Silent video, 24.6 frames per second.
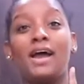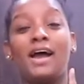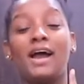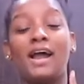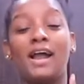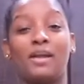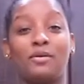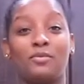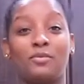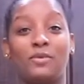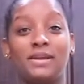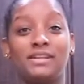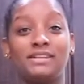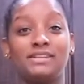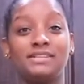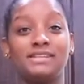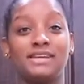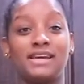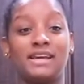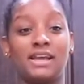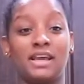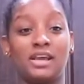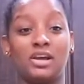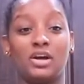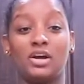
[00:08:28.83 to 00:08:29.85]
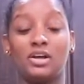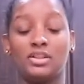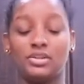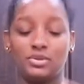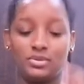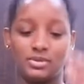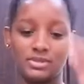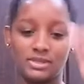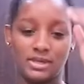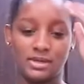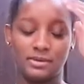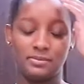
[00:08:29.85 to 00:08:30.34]
I went and I hung
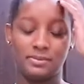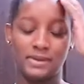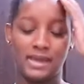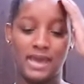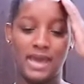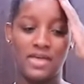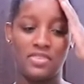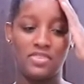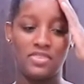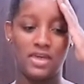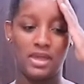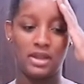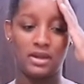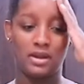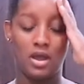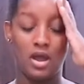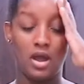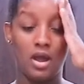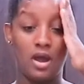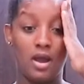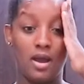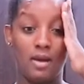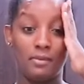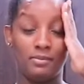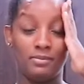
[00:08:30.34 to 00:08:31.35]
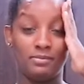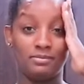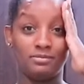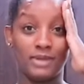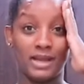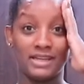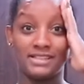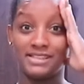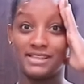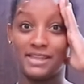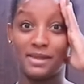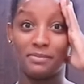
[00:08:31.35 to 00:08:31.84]
those up, and then um,
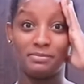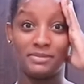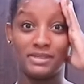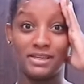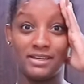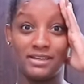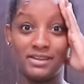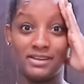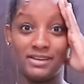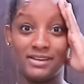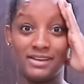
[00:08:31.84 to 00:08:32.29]
I slept.